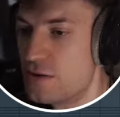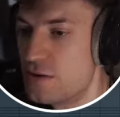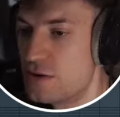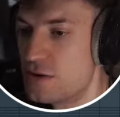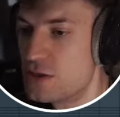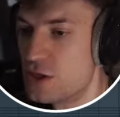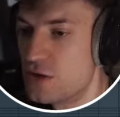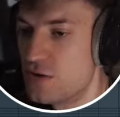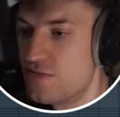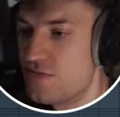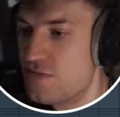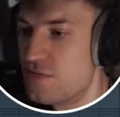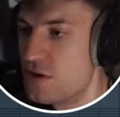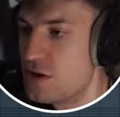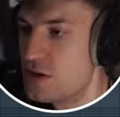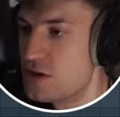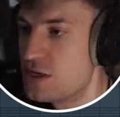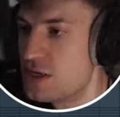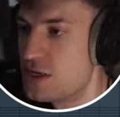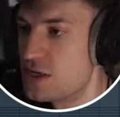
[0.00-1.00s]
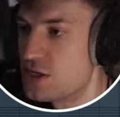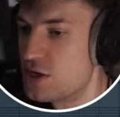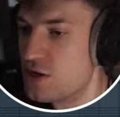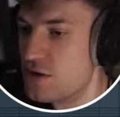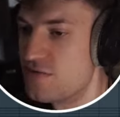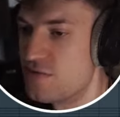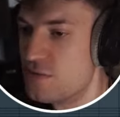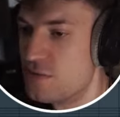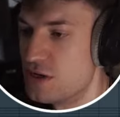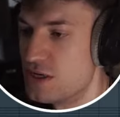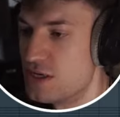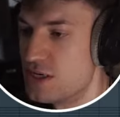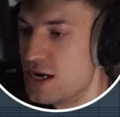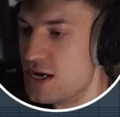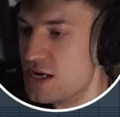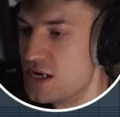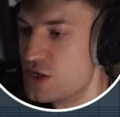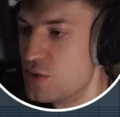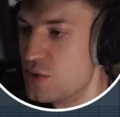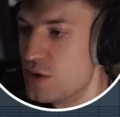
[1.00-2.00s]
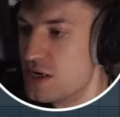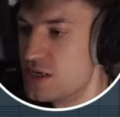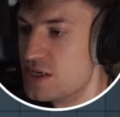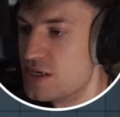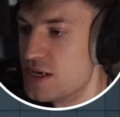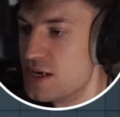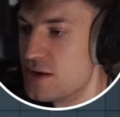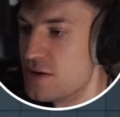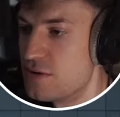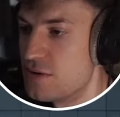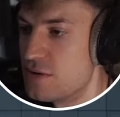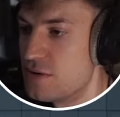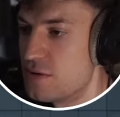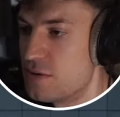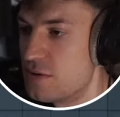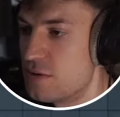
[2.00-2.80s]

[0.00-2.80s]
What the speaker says: So first, let's go through this 808 sound.